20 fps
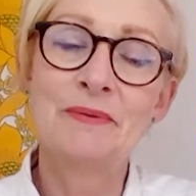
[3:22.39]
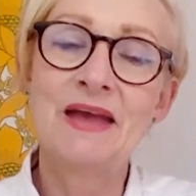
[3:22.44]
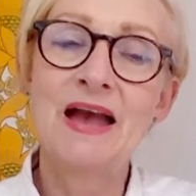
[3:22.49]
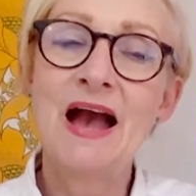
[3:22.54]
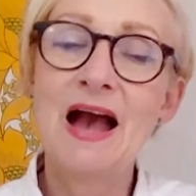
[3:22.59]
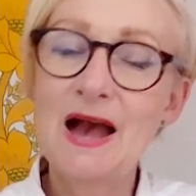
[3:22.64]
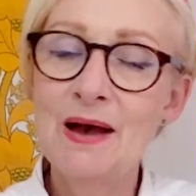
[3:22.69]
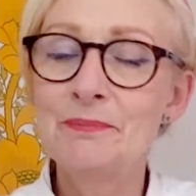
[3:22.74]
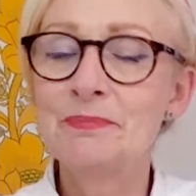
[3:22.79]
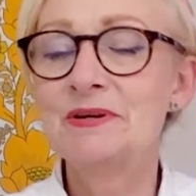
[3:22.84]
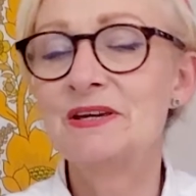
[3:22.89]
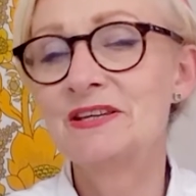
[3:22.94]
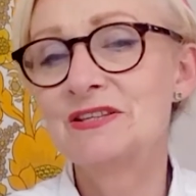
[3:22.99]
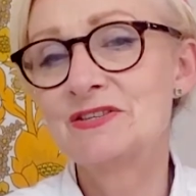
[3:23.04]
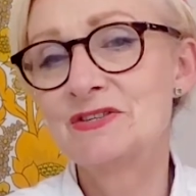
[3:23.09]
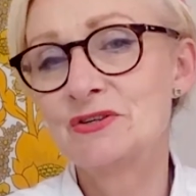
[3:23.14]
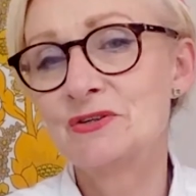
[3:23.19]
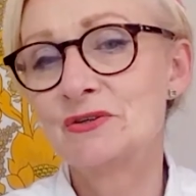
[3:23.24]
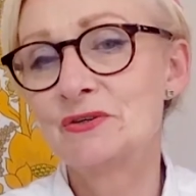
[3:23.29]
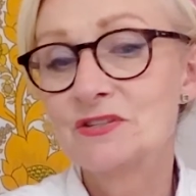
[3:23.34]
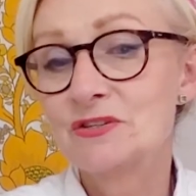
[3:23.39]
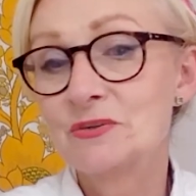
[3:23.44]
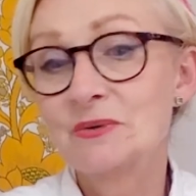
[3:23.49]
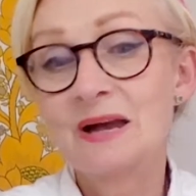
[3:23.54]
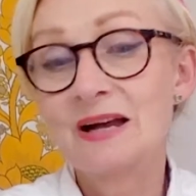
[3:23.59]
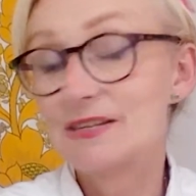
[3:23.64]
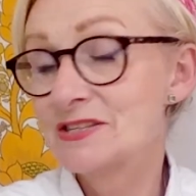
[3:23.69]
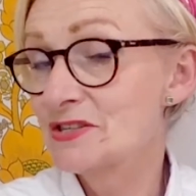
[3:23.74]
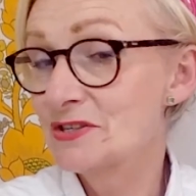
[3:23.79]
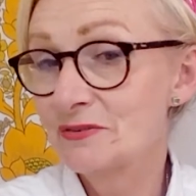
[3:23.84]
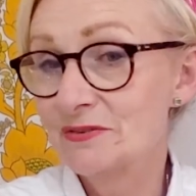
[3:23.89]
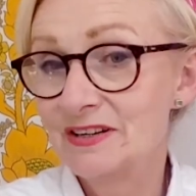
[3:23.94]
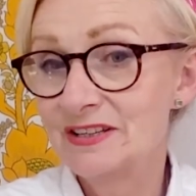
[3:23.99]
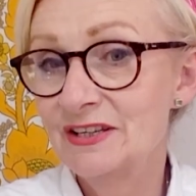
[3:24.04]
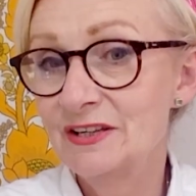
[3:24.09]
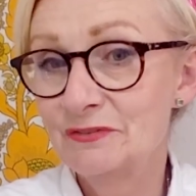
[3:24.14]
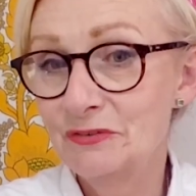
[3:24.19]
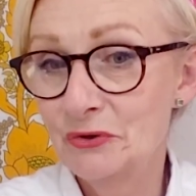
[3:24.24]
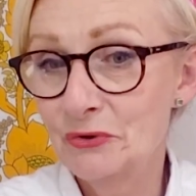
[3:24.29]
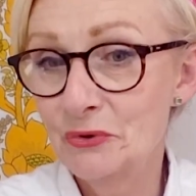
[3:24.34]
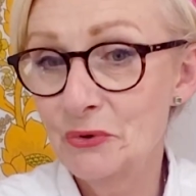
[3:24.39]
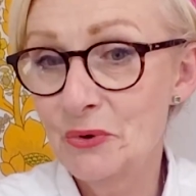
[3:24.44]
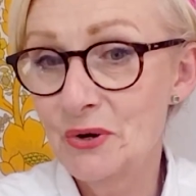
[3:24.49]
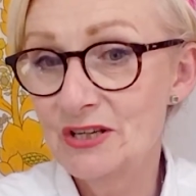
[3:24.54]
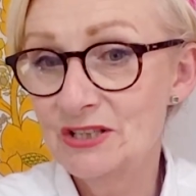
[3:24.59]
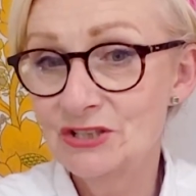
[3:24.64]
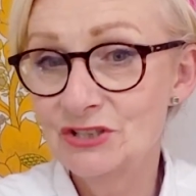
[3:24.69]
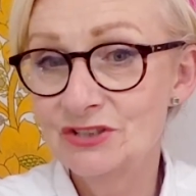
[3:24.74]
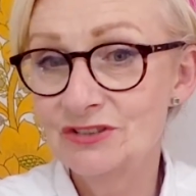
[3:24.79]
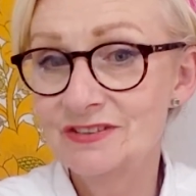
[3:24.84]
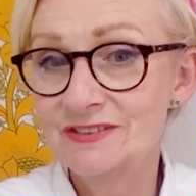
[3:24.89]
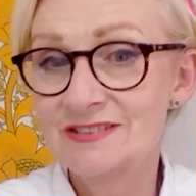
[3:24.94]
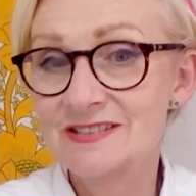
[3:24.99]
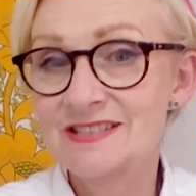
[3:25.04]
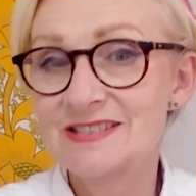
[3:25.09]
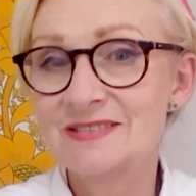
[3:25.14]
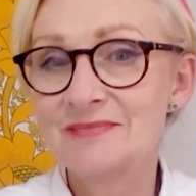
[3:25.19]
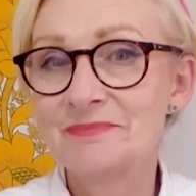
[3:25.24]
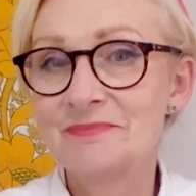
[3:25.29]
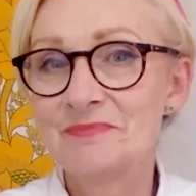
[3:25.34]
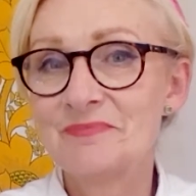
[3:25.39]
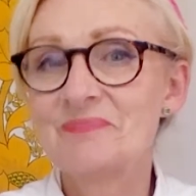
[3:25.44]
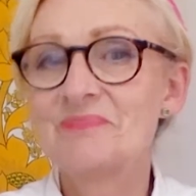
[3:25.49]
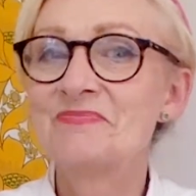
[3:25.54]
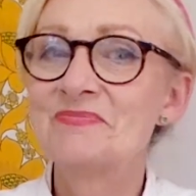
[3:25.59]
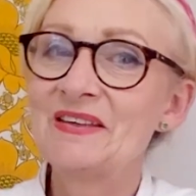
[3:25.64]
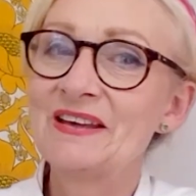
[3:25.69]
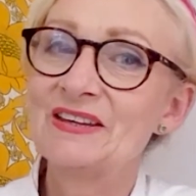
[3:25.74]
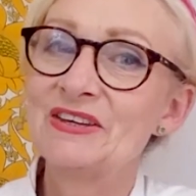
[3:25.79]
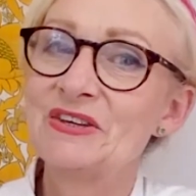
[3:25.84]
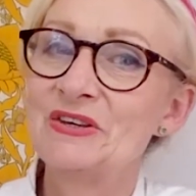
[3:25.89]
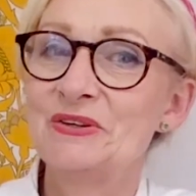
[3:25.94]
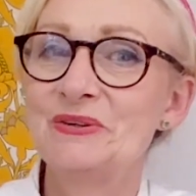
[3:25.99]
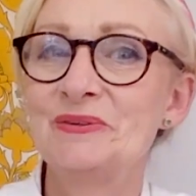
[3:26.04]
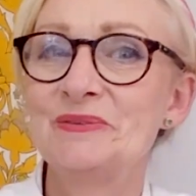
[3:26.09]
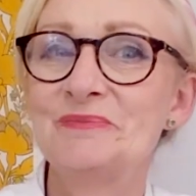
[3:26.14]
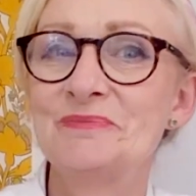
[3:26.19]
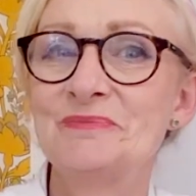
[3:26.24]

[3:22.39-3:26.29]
I'd be happy to answer any of your questions. Thank